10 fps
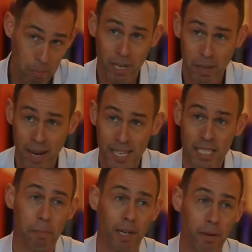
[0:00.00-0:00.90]
Pretty
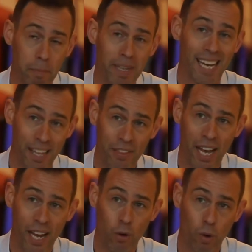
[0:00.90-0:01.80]
amazing, but beyond
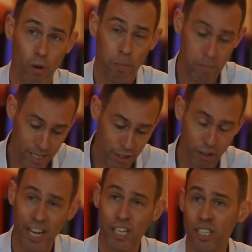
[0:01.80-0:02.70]
that, since
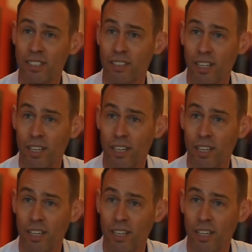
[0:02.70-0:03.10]
our agent